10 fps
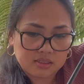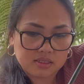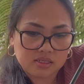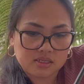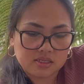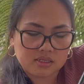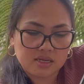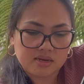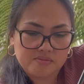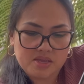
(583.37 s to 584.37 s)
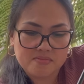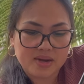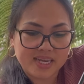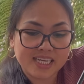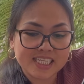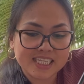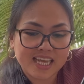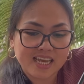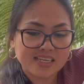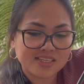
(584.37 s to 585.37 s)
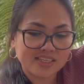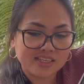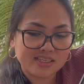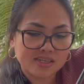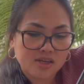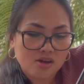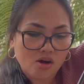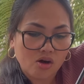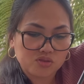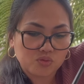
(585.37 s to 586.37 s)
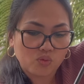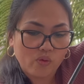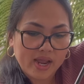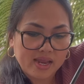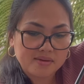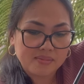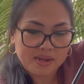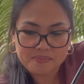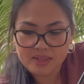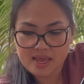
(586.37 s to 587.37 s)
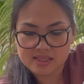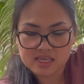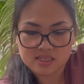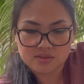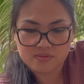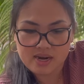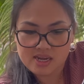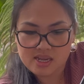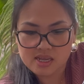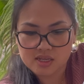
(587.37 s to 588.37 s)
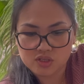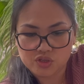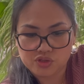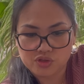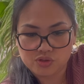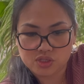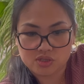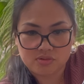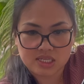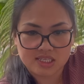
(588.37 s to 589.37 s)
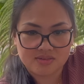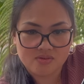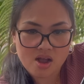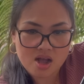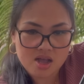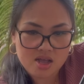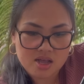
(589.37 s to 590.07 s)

this is gonna be my indication on when my plant is ready to use the reservoir.